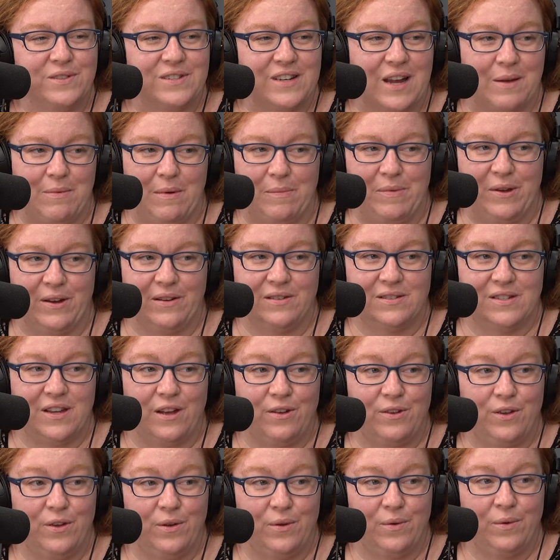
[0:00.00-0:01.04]
come up here and
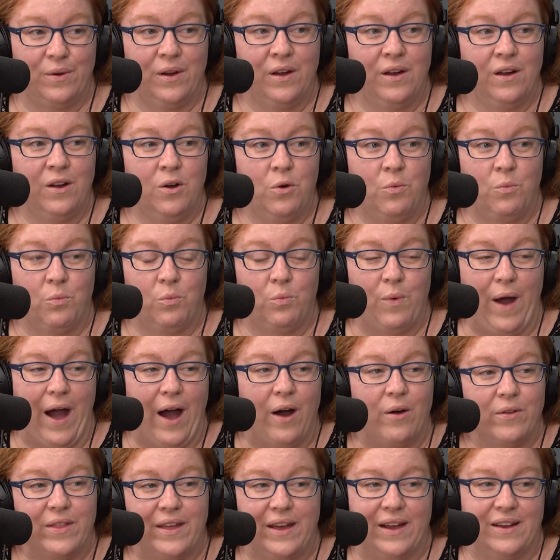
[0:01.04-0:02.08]
tell you
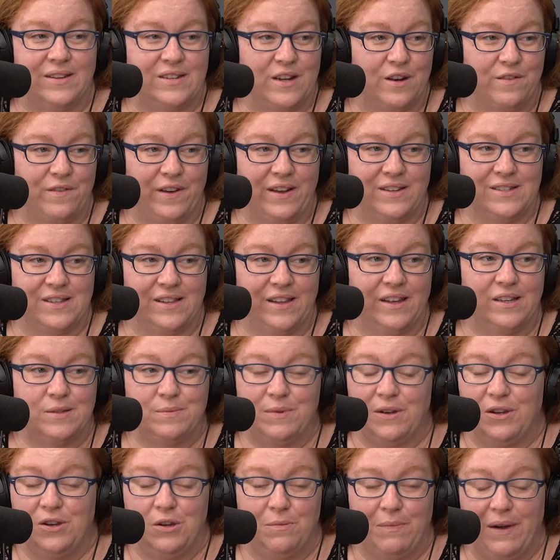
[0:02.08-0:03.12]
how they identify as a
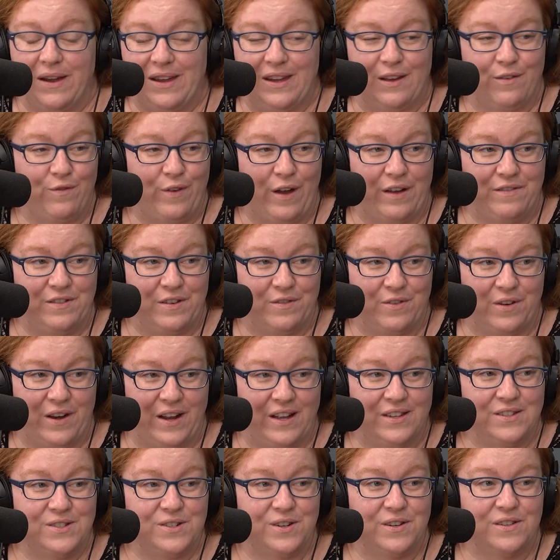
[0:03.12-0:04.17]
lesbian, you might get 5 different
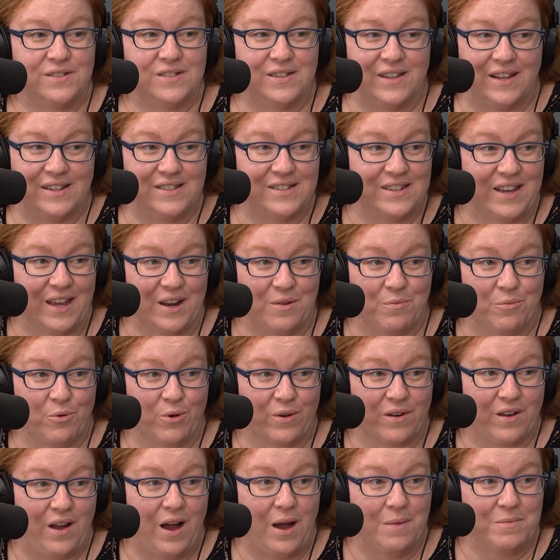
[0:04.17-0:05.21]
answers, and that's again a
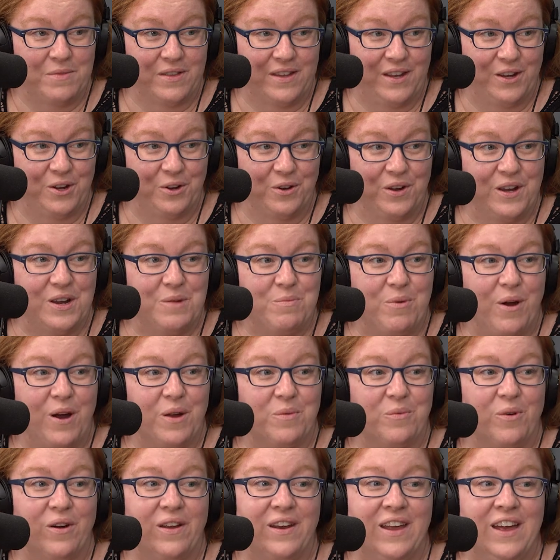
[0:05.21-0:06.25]
more commonly agreed
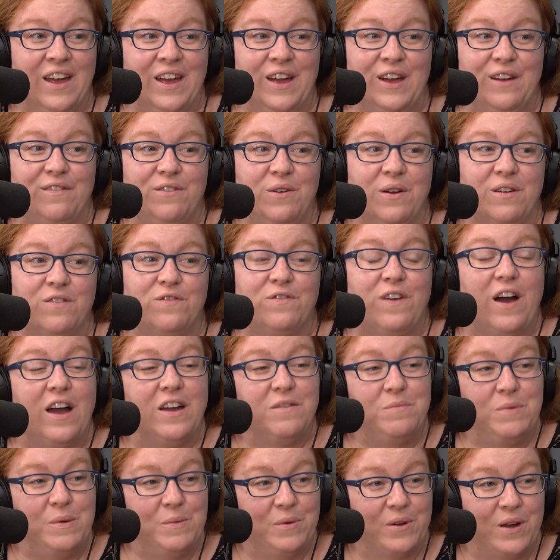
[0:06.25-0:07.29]
upon one. If you had
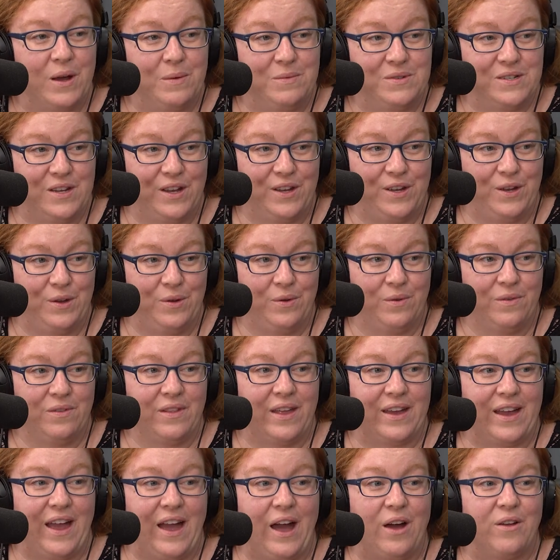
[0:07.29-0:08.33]
5 people come and tell you
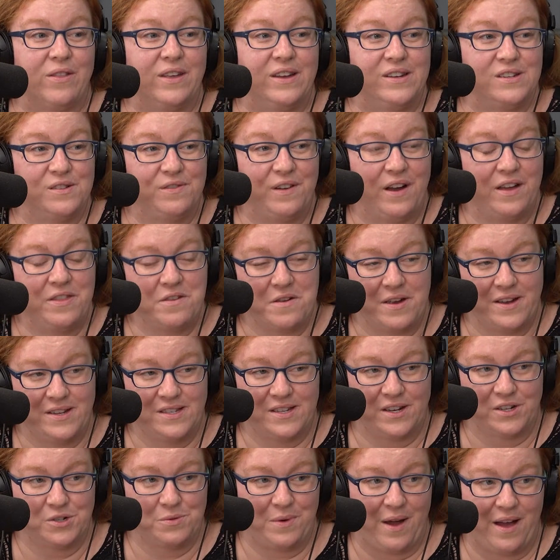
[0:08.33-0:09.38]
like how they define their
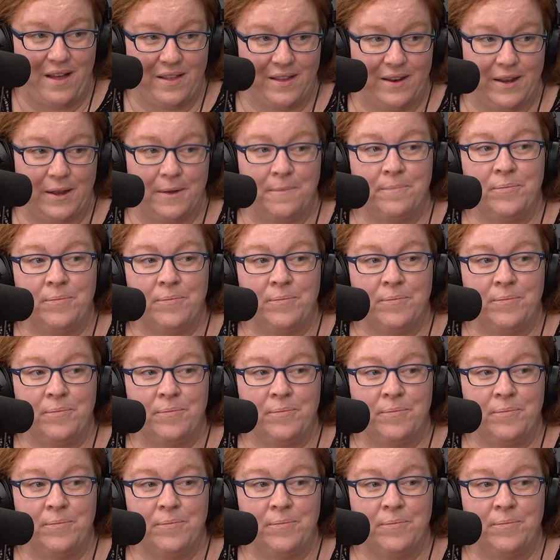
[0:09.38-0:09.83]
asexuality